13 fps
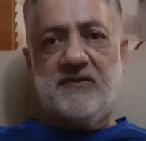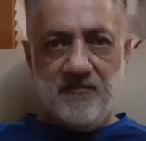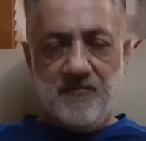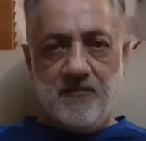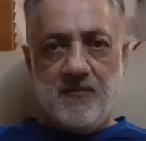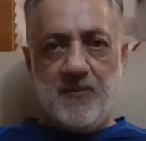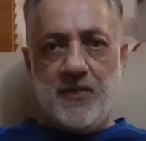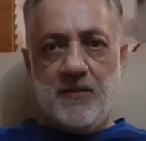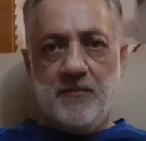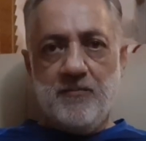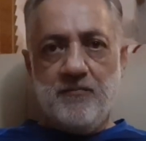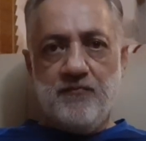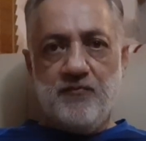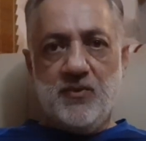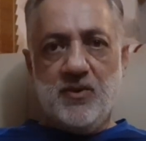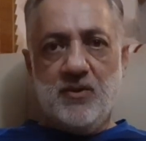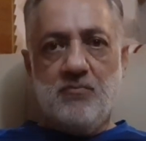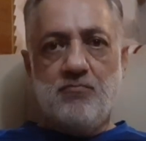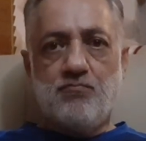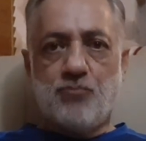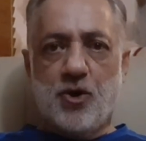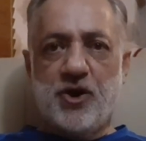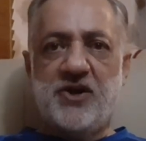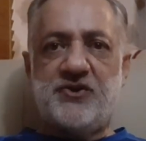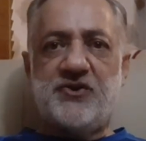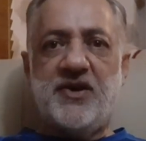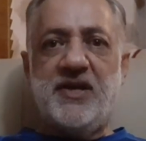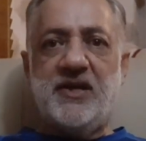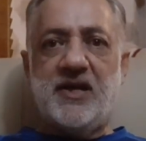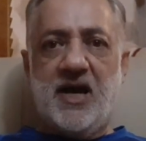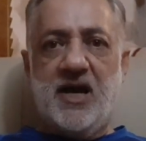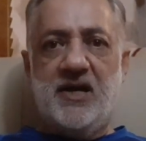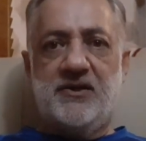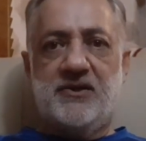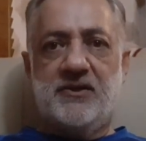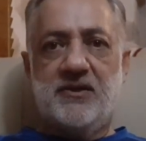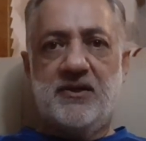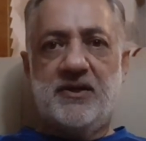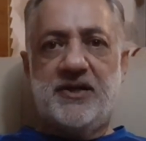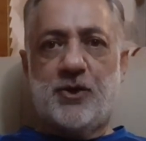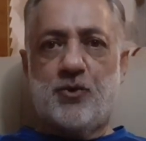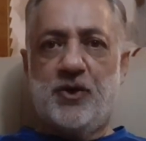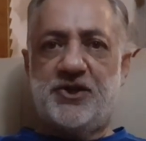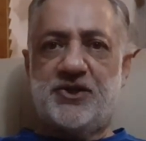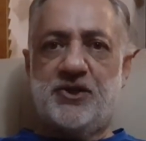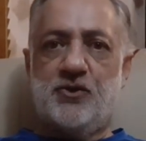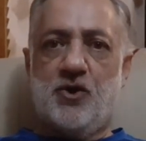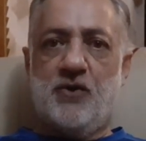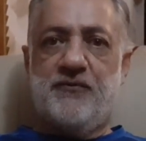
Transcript: Monitoring and regulation of religious schools.